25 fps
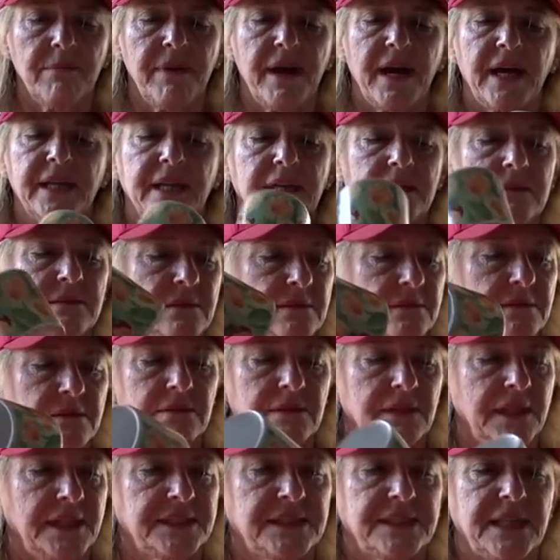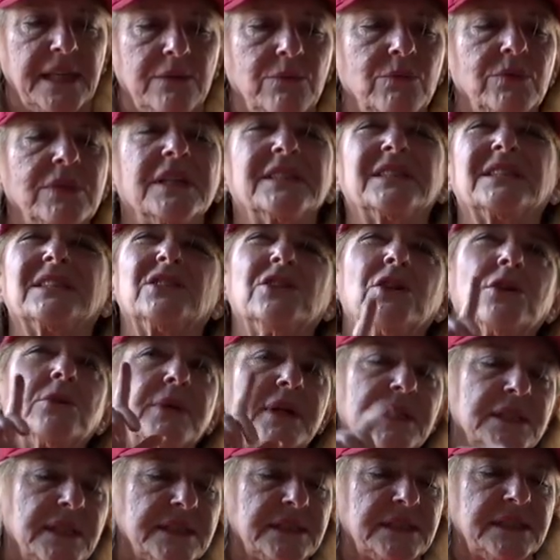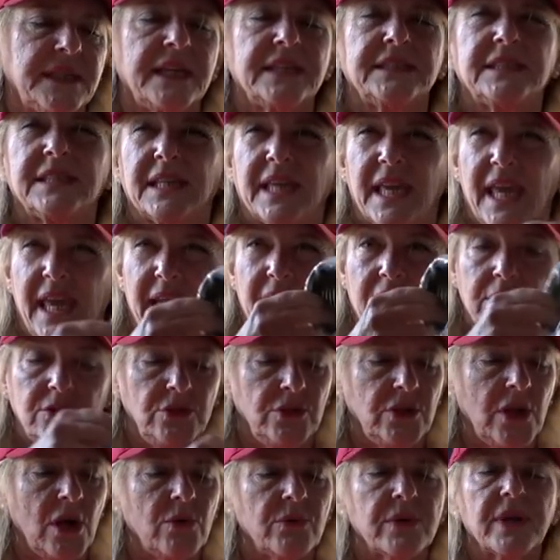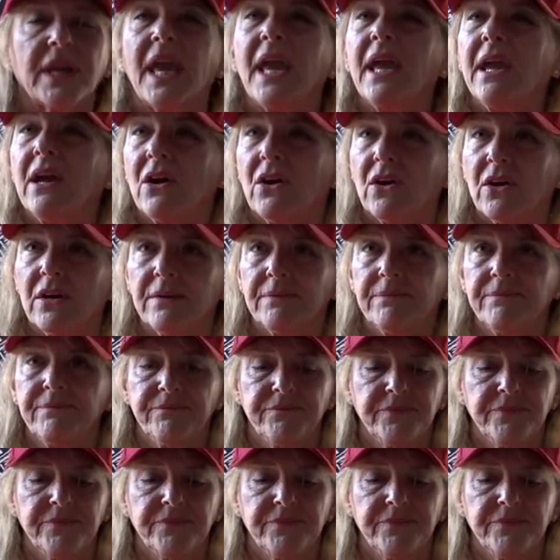about it, let's say, let's, you know what, let's say it's a can. You don't care,